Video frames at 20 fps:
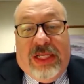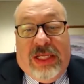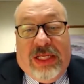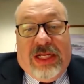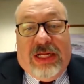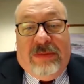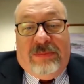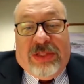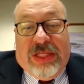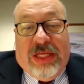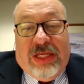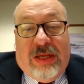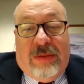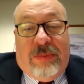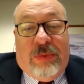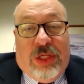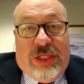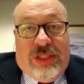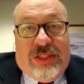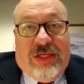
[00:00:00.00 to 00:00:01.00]
And I'm
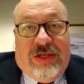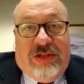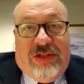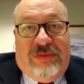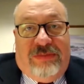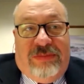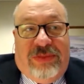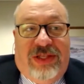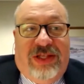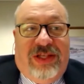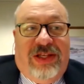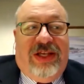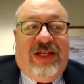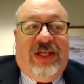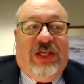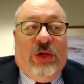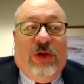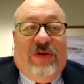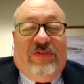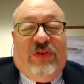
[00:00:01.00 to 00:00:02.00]
going to tell them,
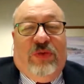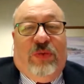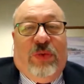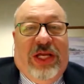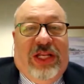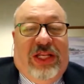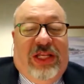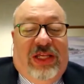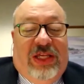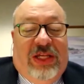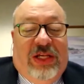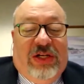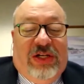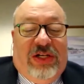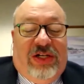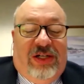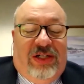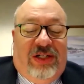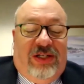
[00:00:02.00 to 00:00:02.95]
you have to wait a year.